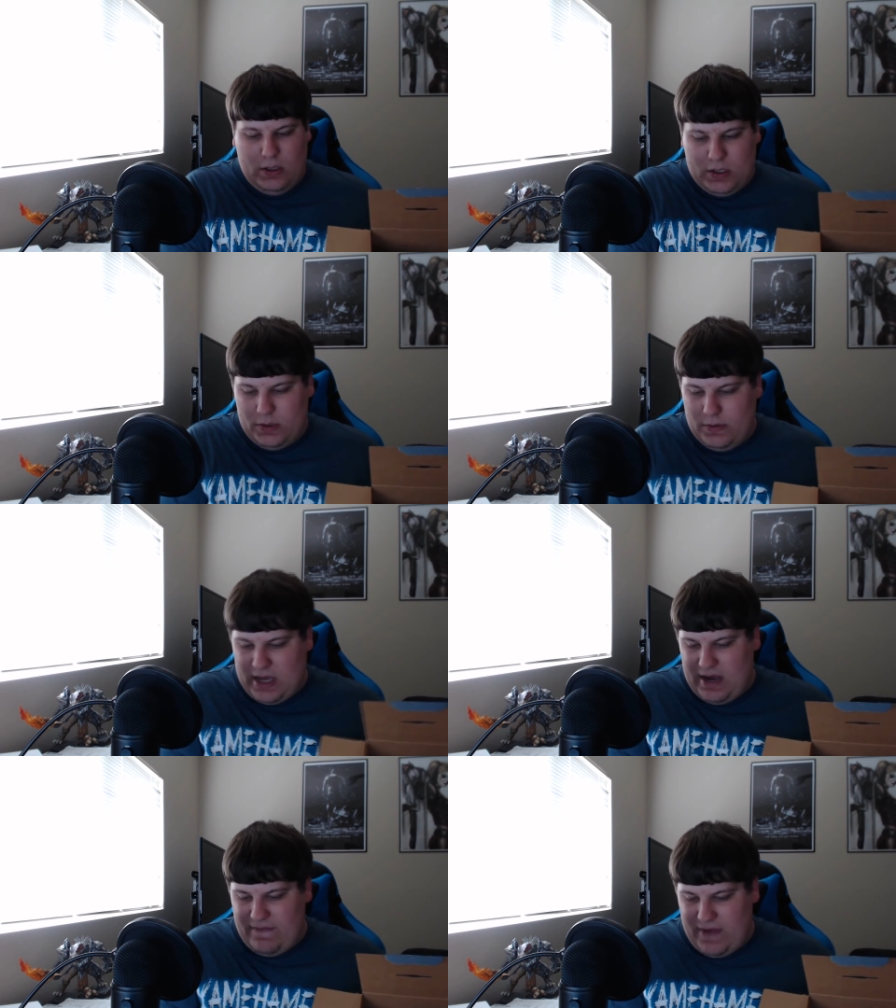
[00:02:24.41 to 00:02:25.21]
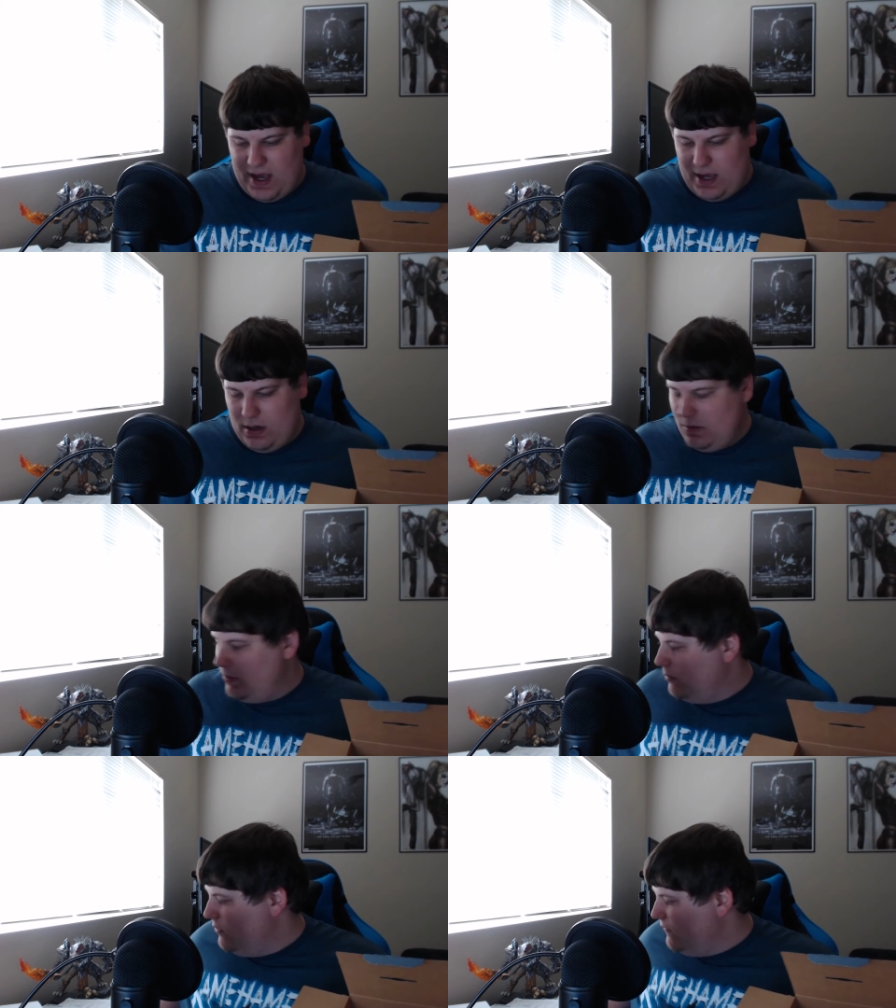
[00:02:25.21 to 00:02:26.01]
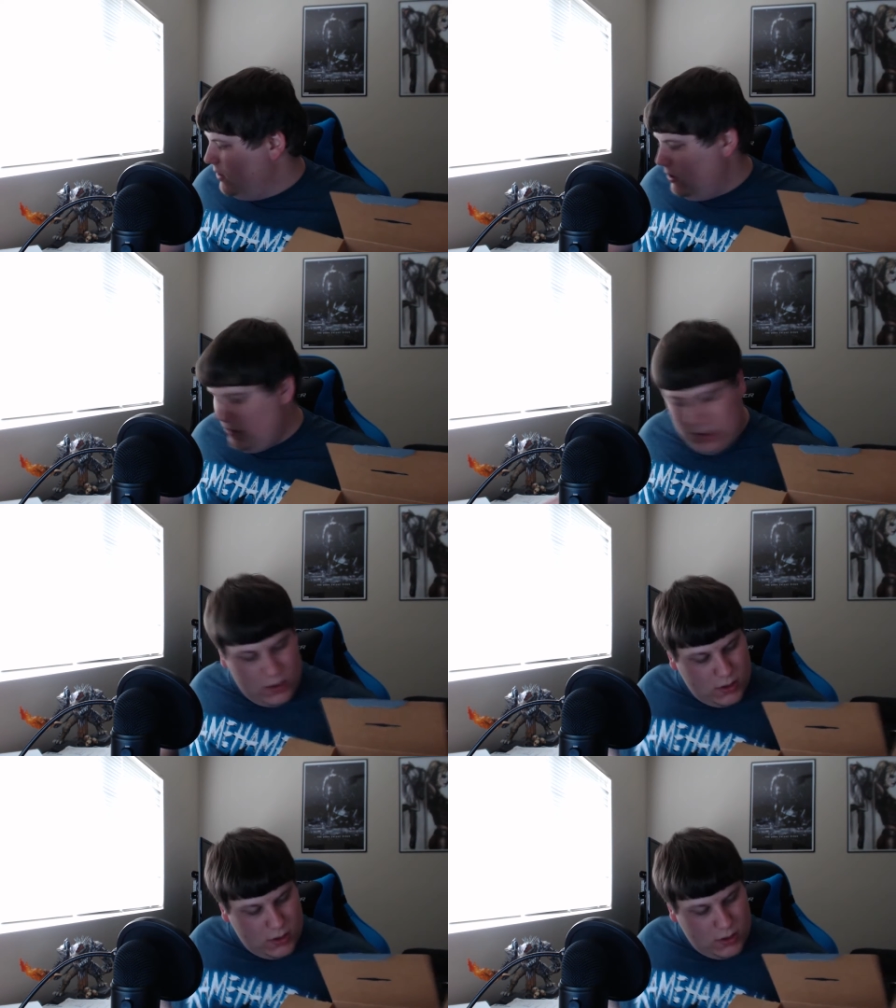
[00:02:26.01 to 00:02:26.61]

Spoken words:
So we have that. I'm going to move these.